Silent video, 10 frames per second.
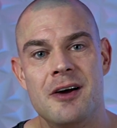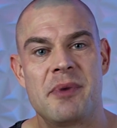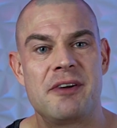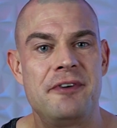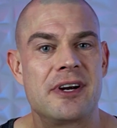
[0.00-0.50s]

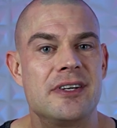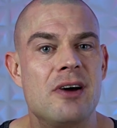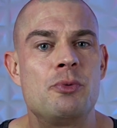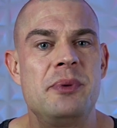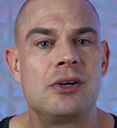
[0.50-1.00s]
But I figured
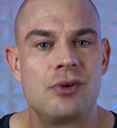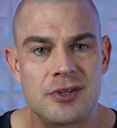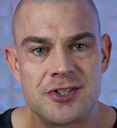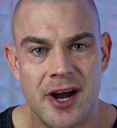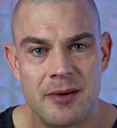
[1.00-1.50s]
now would be a
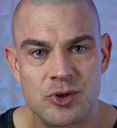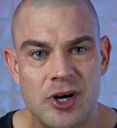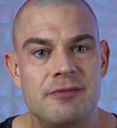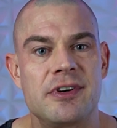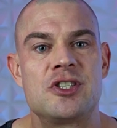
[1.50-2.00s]
good time to
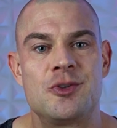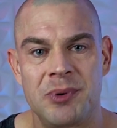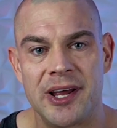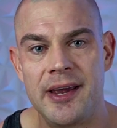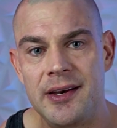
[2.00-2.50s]
kind of
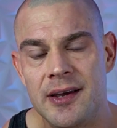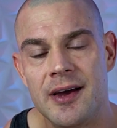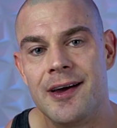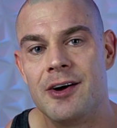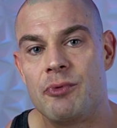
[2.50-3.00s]
explain
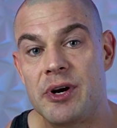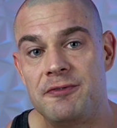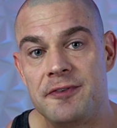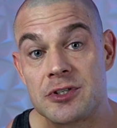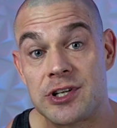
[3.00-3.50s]
what it
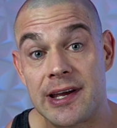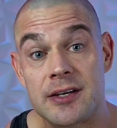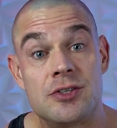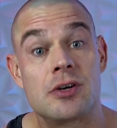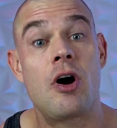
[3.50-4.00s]
feels
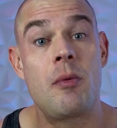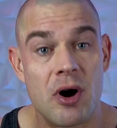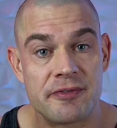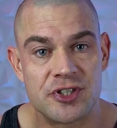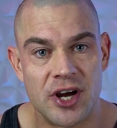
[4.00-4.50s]
like to come
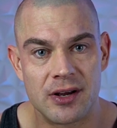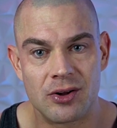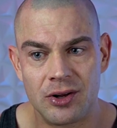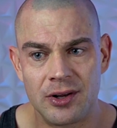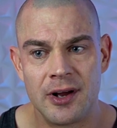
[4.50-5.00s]
off
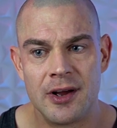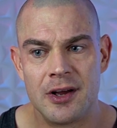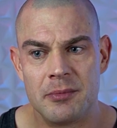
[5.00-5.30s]
cycle,